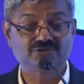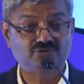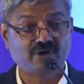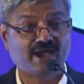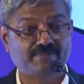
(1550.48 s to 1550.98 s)

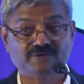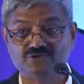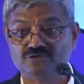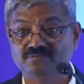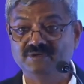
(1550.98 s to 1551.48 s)
happens
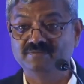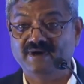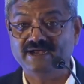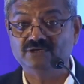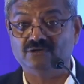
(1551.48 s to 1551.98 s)
to be
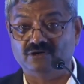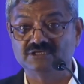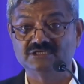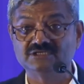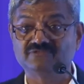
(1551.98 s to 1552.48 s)
my
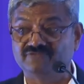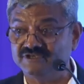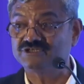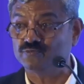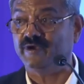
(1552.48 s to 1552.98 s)
daughter's
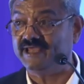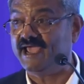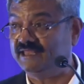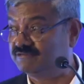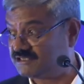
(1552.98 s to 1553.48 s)
first wedding
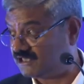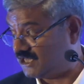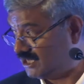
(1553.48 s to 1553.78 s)
anniversary.